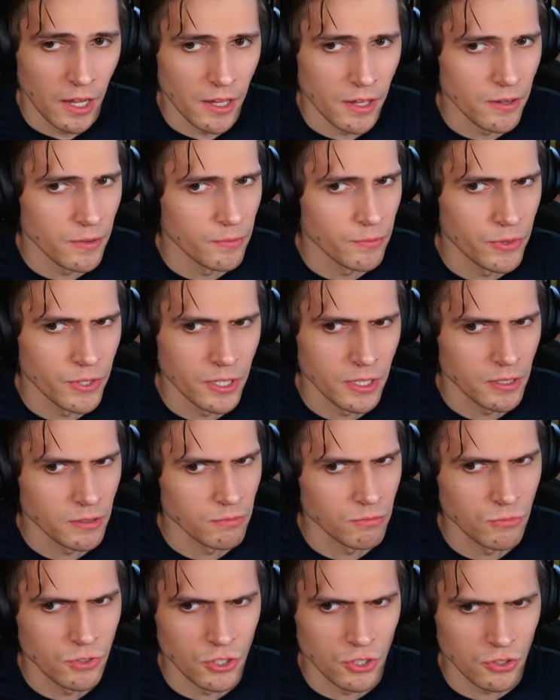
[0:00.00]

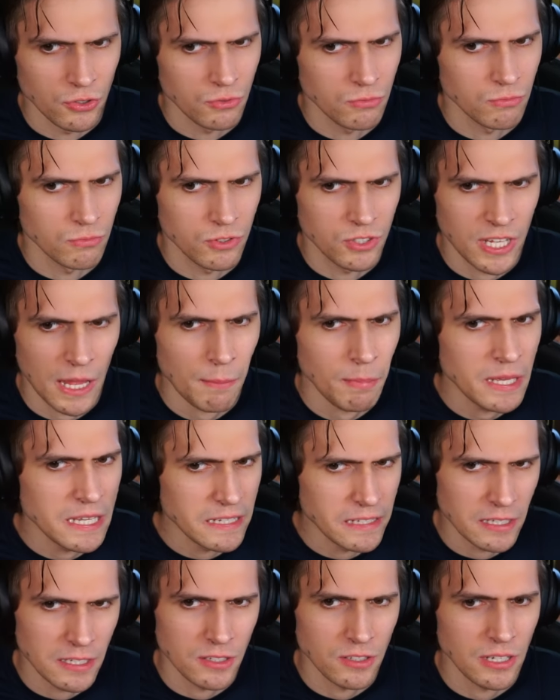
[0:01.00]
The just set
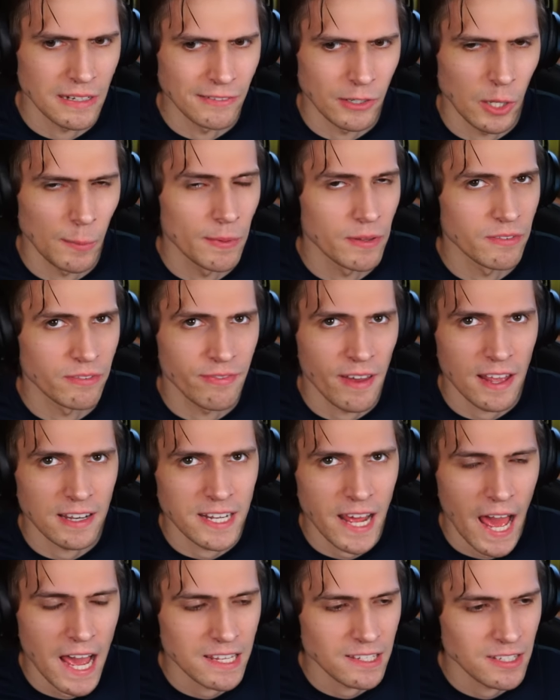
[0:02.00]
pieces have all been
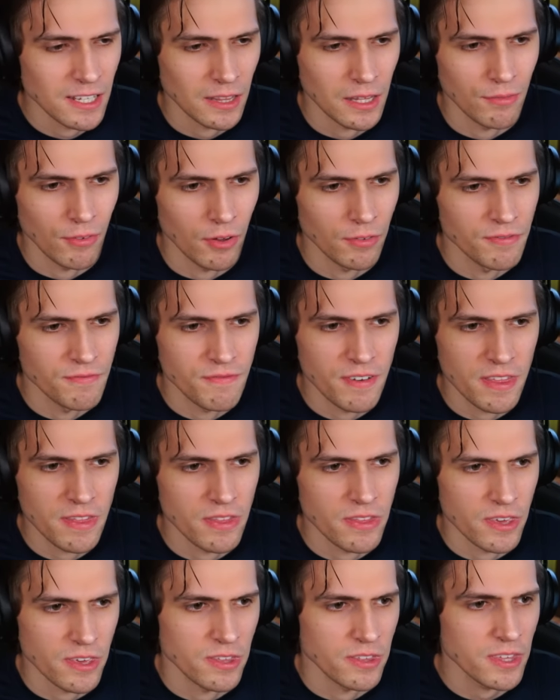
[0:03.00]
fantastic. They've all
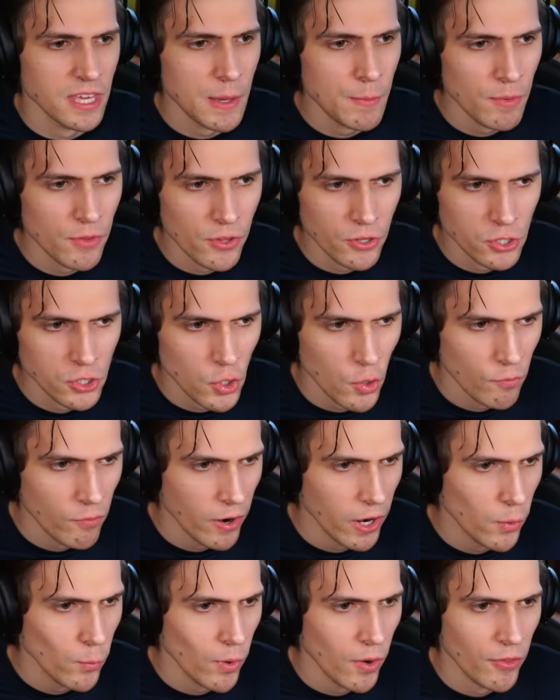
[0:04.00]
fit the theme of the show
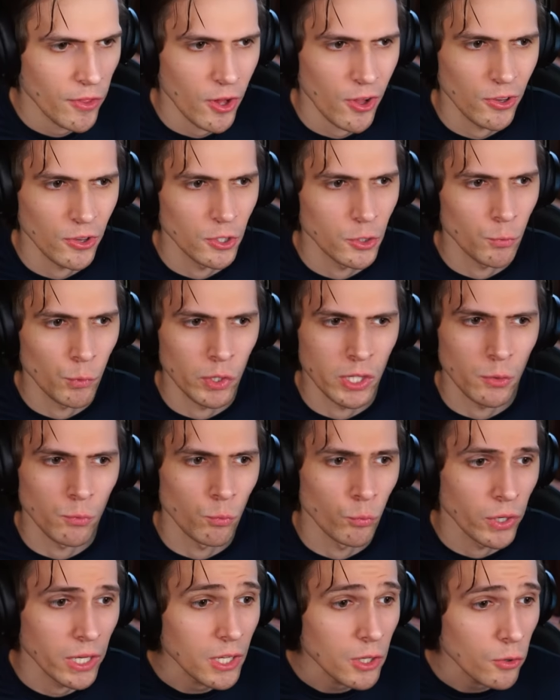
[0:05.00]
very well. They all look really
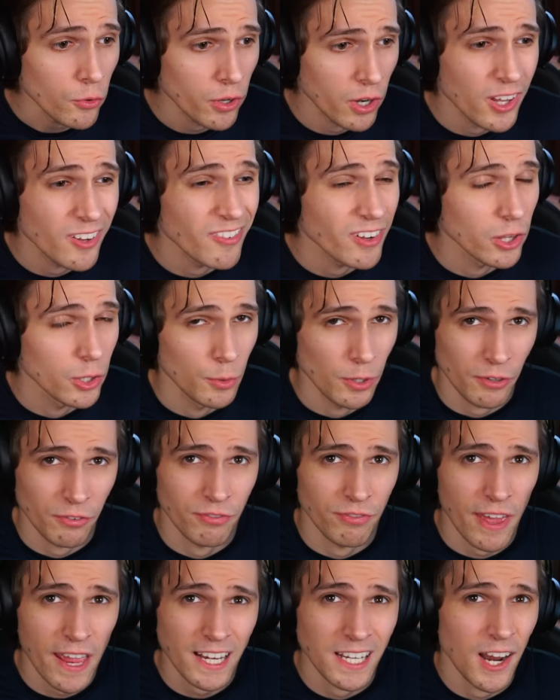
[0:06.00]
real. None of them
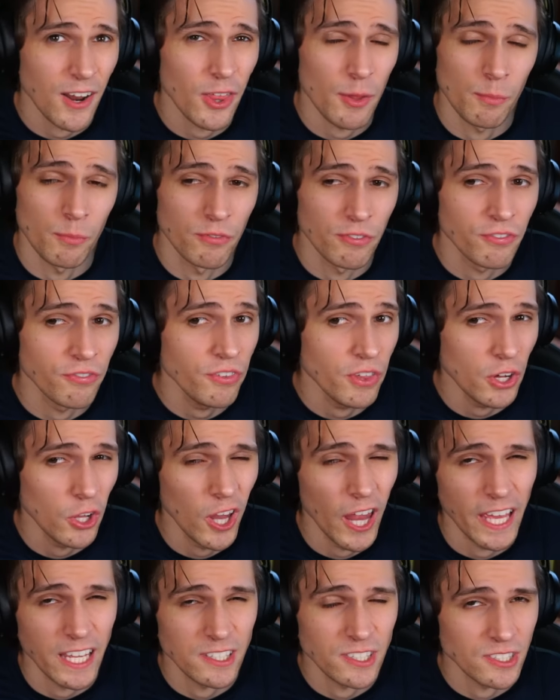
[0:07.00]
look fake. None of them
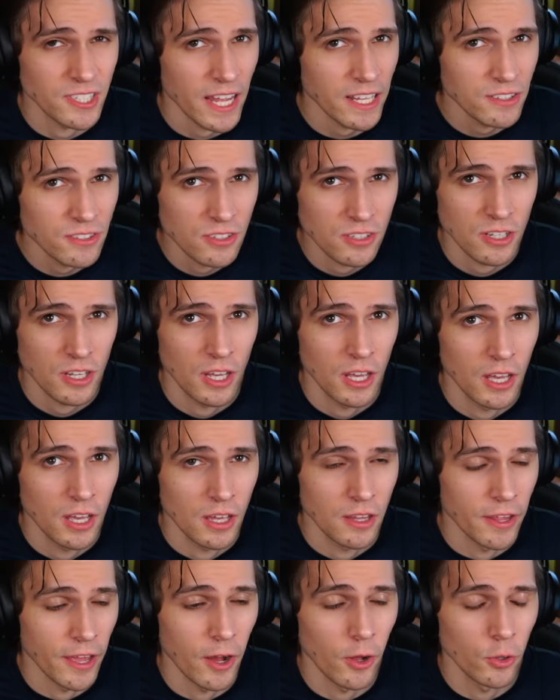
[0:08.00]
feel like sets.
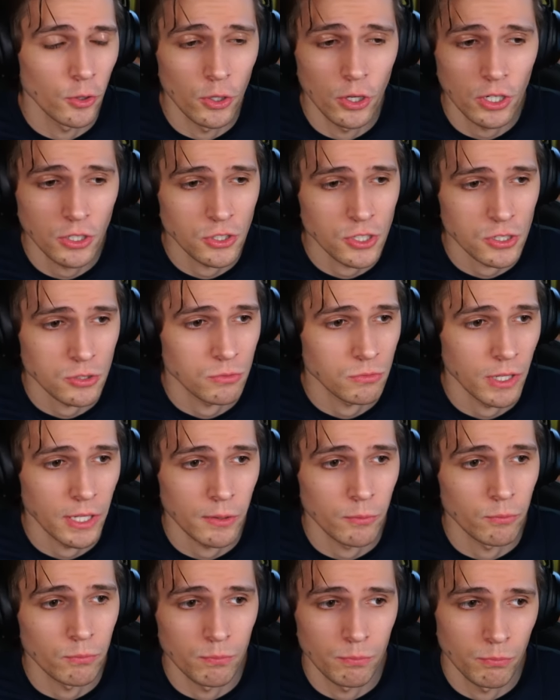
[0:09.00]
They all look just
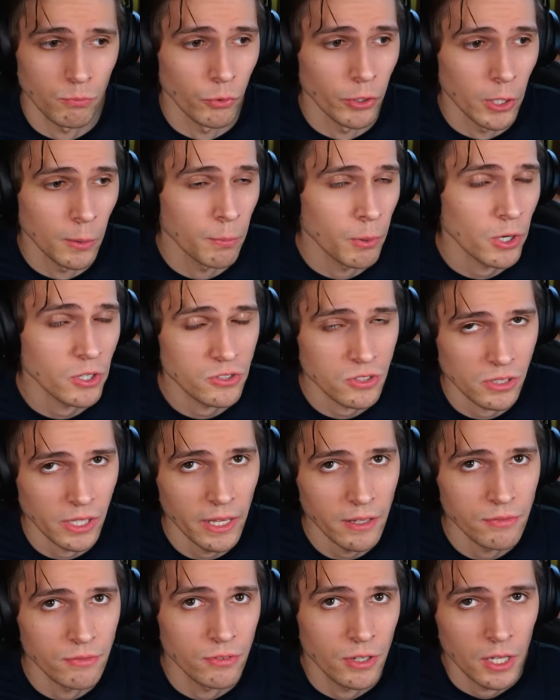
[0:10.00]
like real parts
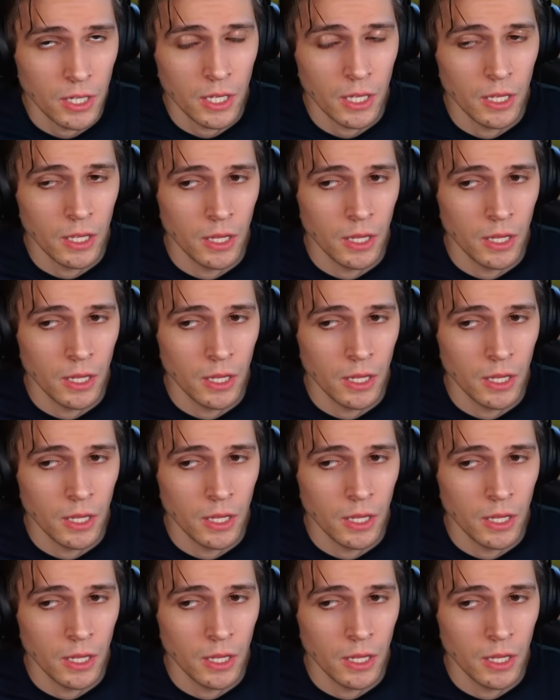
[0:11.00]
of life.